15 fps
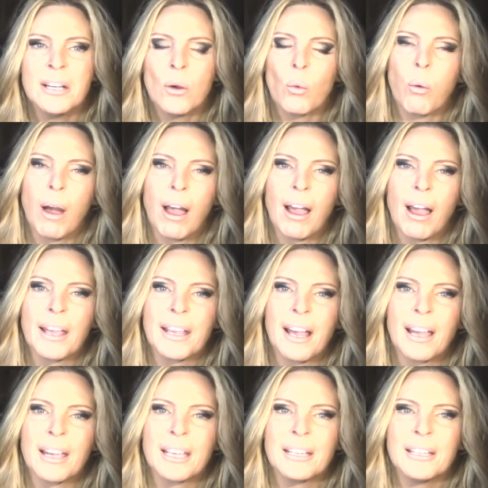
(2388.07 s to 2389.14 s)
why
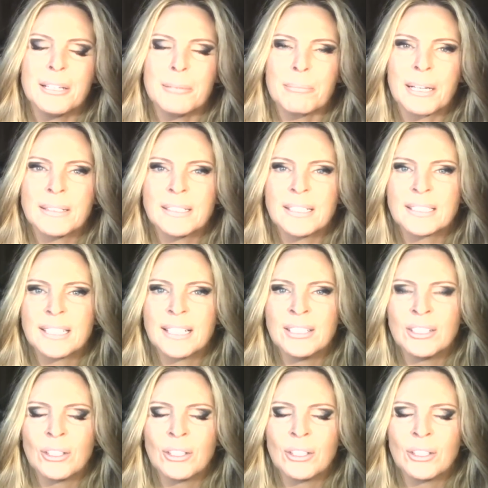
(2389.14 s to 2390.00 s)
I bring this in